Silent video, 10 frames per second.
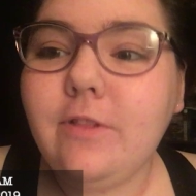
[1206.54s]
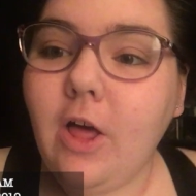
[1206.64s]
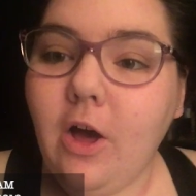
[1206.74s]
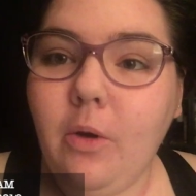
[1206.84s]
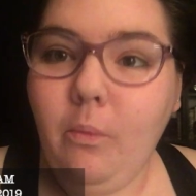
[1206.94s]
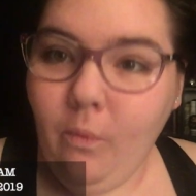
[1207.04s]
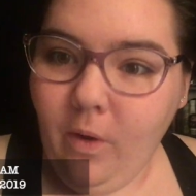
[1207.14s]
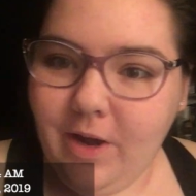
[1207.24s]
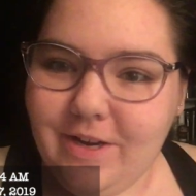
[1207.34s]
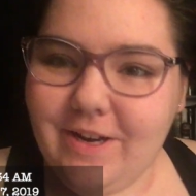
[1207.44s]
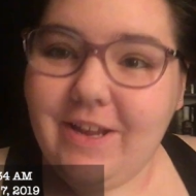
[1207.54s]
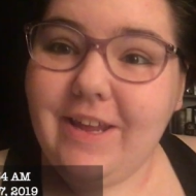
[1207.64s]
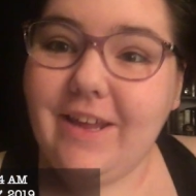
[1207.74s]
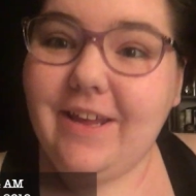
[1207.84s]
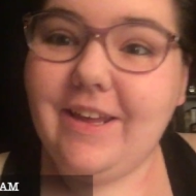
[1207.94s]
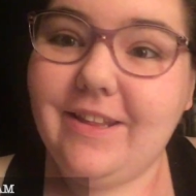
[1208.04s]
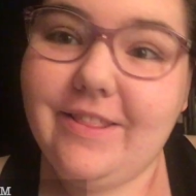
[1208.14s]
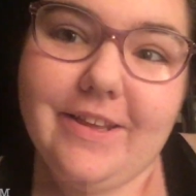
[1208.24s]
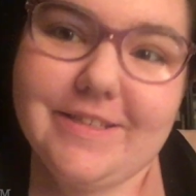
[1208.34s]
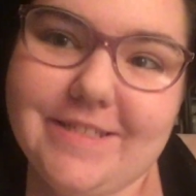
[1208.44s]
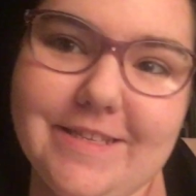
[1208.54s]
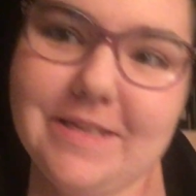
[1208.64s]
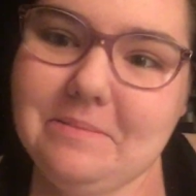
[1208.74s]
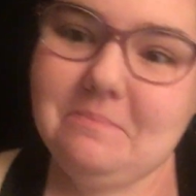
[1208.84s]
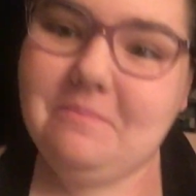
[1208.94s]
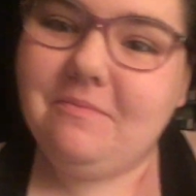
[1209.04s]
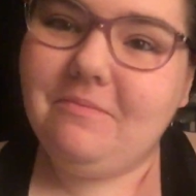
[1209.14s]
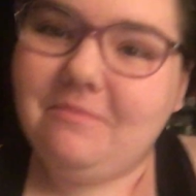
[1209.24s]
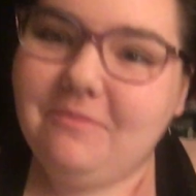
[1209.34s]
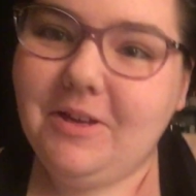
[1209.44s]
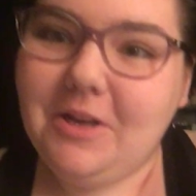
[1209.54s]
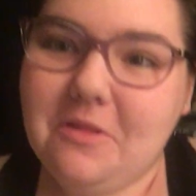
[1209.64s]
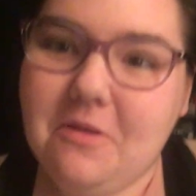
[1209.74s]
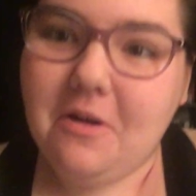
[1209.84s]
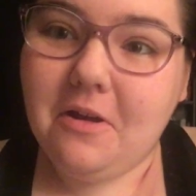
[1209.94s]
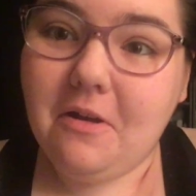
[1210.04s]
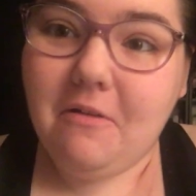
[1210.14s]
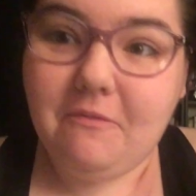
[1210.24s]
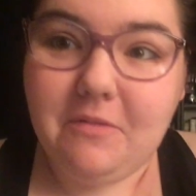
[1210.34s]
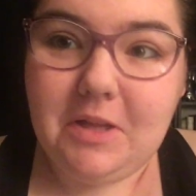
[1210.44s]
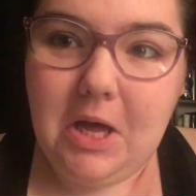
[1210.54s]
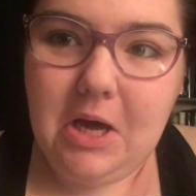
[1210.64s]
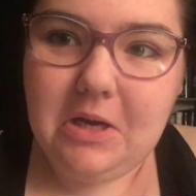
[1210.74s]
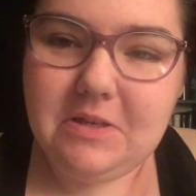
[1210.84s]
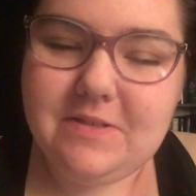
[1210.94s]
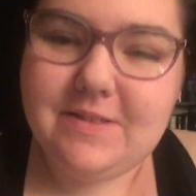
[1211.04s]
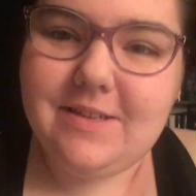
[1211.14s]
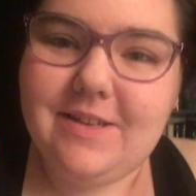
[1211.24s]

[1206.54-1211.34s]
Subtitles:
vlog one in this readathon vlogs.